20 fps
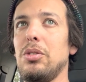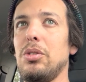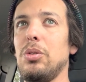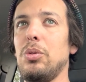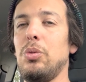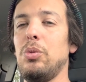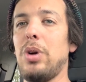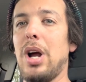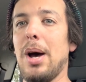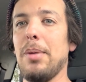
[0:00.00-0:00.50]

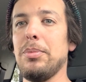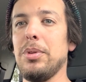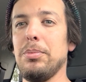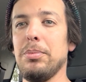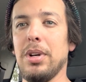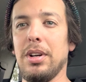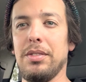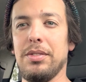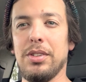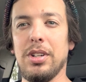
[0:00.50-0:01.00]
wrapped
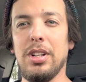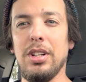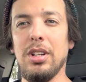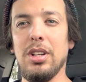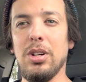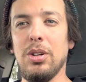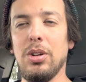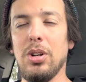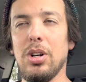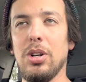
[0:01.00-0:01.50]
my front
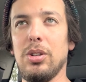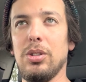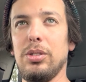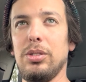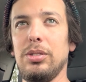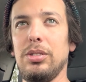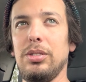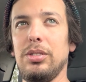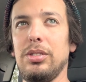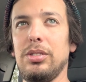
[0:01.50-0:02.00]
logo.
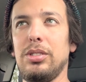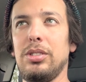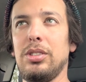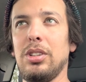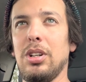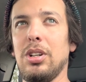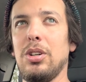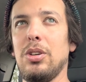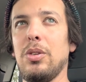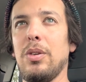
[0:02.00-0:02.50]

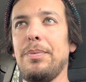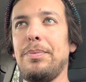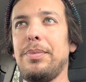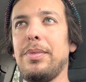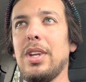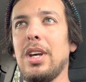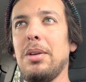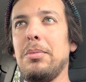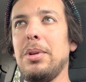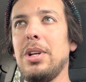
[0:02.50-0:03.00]
So,
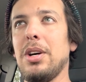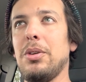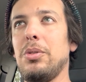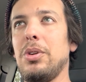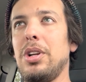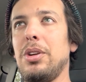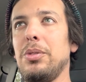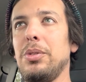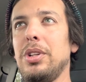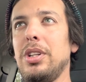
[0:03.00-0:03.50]
I mean, I
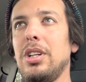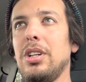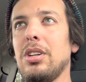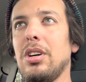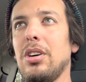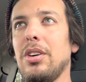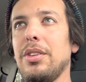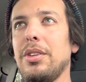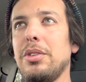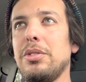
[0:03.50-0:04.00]
wouldn't really
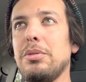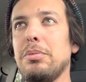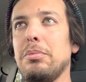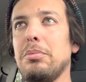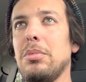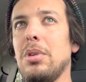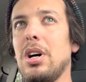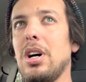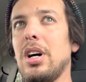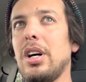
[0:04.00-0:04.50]
call those
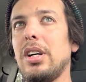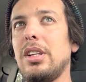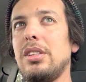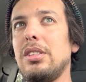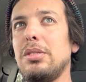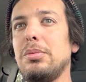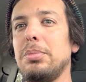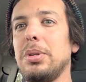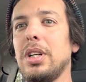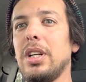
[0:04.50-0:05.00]

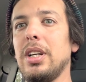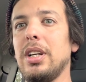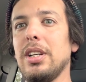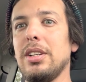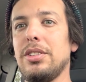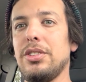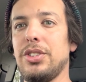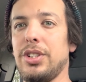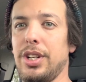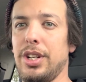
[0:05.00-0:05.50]
mods, but I
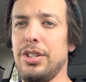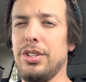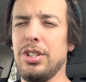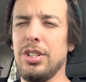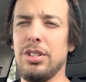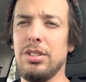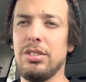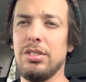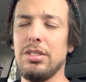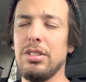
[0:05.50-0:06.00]
guess
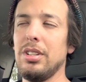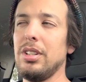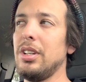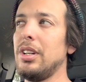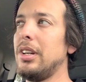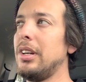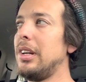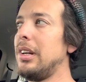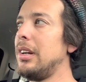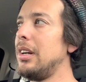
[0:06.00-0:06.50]
changes.
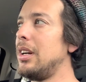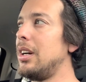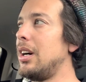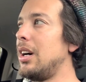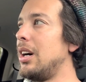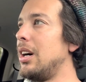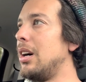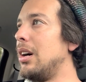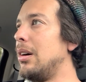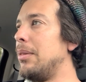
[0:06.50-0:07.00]

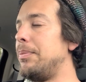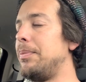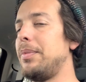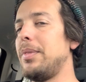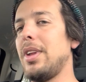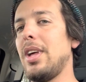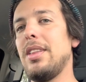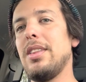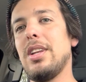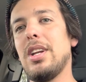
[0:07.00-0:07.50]

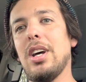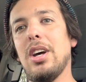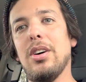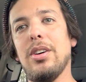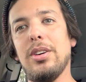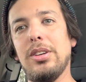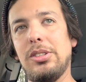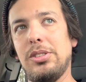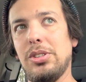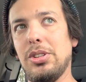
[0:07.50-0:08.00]
And then I
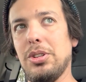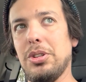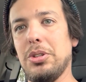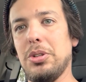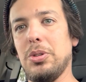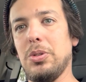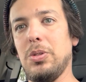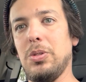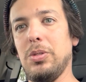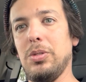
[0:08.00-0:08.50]

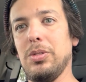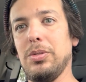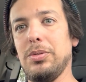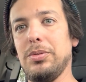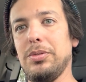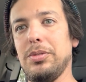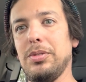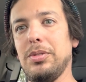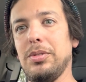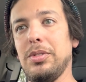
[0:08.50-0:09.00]
also
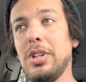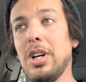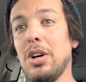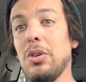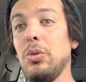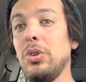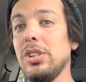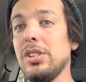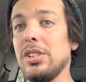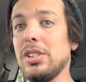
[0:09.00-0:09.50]
got
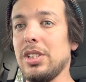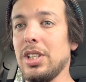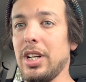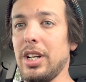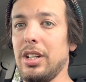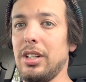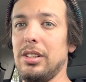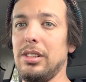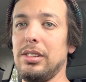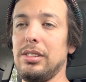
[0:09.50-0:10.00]
wheels and
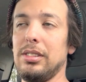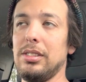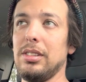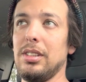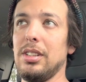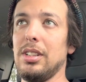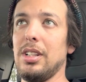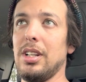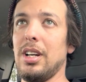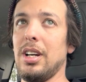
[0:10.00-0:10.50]
tires.
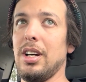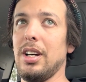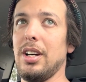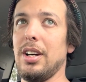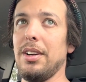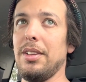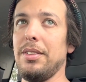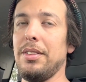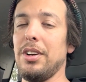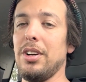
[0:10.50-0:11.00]

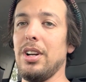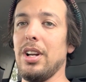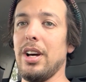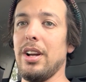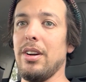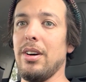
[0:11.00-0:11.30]
They're not